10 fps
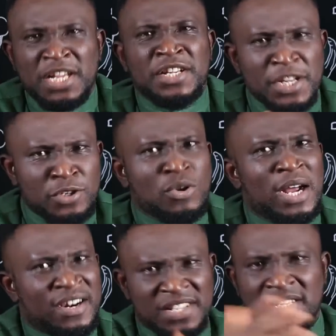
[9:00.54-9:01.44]
they too
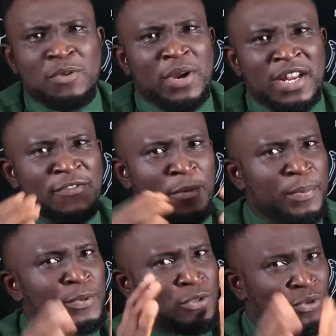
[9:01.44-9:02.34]
are creating awareness for
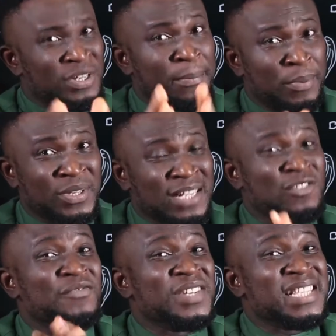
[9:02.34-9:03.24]
people to know the
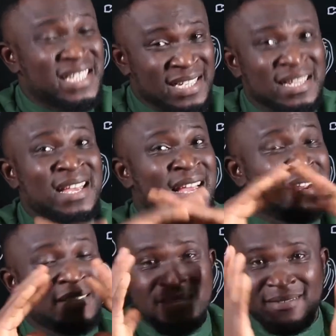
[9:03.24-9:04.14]
importance of eating
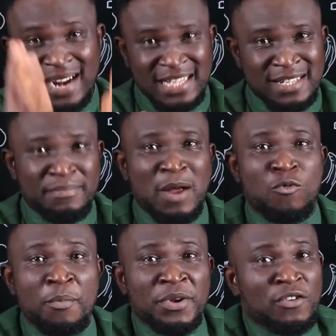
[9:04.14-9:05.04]
right by
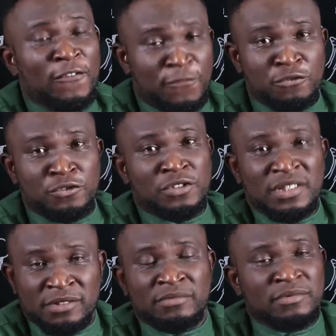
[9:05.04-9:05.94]
warming your food
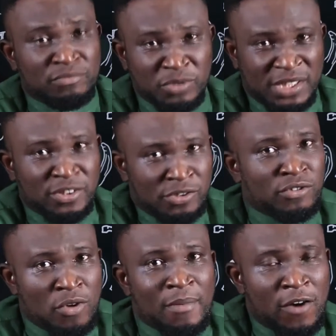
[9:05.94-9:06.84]
with
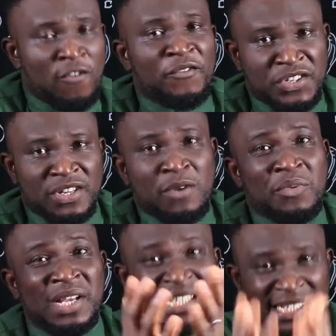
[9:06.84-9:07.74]
your normal conventional way